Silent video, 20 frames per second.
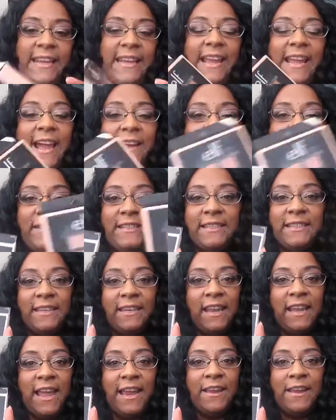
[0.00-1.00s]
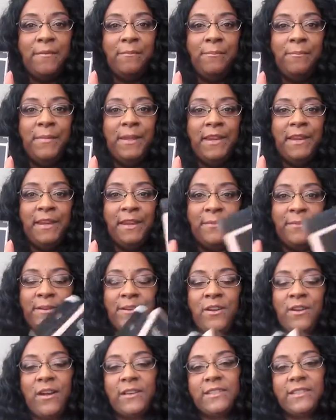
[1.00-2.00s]
they have these in light, medium, and
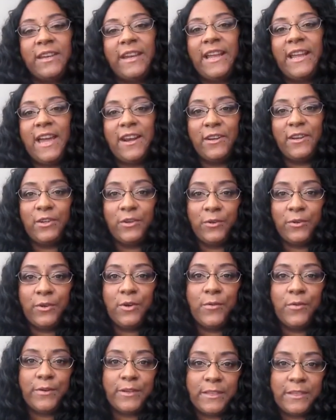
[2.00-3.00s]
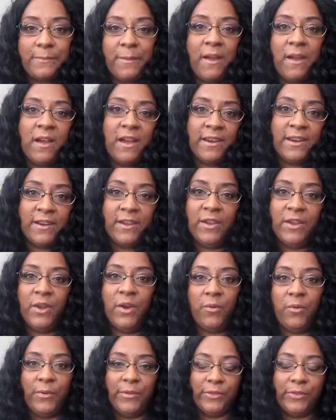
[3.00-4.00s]
dark. So they kind of correspond
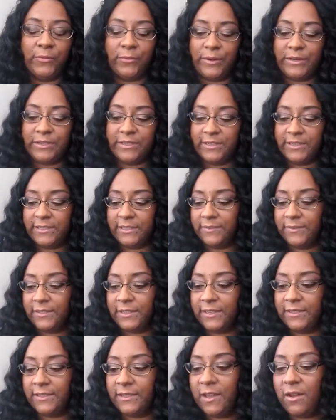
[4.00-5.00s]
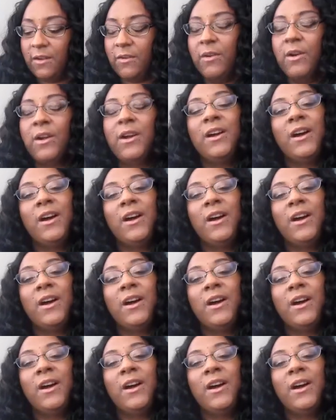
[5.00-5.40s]
with the richness of skin tone.